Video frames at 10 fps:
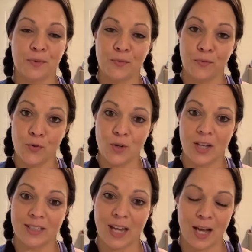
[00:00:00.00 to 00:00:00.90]
fruit
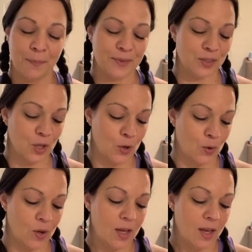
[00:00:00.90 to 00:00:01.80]
on top,
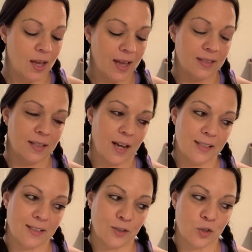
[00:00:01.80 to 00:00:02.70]
so as a
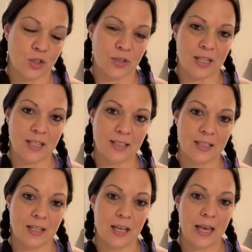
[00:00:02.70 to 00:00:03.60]
nice little treat.
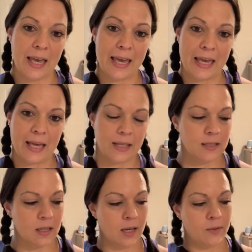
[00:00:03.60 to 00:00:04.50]

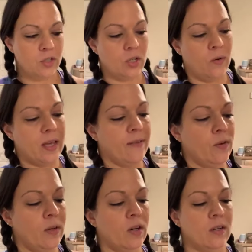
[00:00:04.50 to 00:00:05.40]
And I was showing
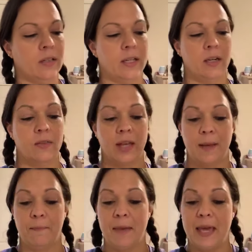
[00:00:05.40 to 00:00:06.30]
everyone earlier that
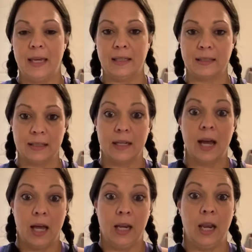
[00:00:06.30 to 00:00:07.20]
it makes
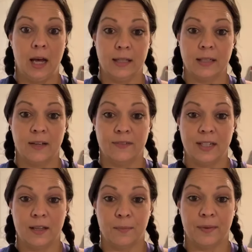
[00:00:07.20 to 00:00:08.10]
a lot of
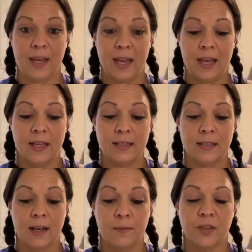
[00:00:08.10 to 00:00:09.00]
dip, and
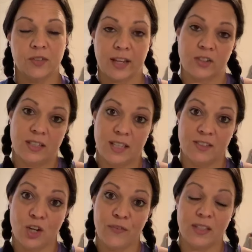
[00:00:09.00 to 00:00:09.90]
there's actually 10
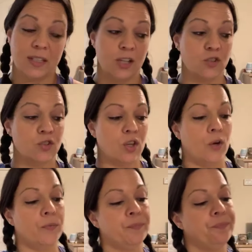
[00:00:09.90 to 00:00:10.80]
servings here, so